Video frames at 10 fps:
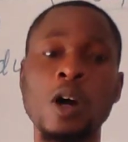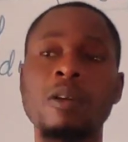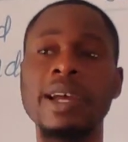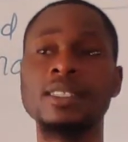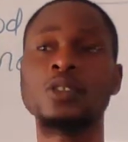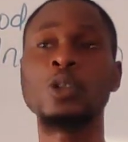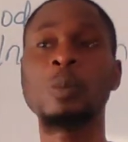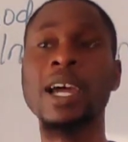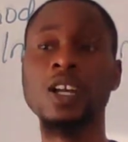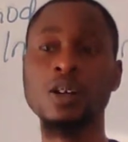All right, so
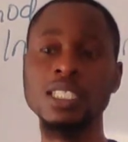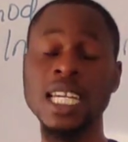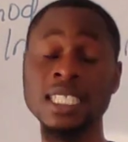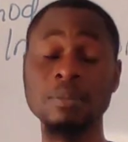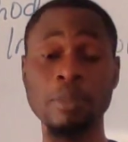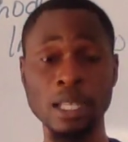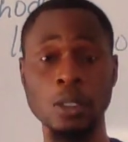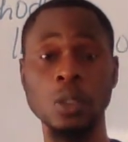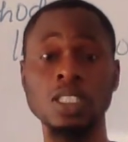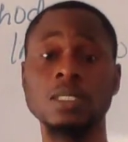by contact
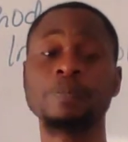method,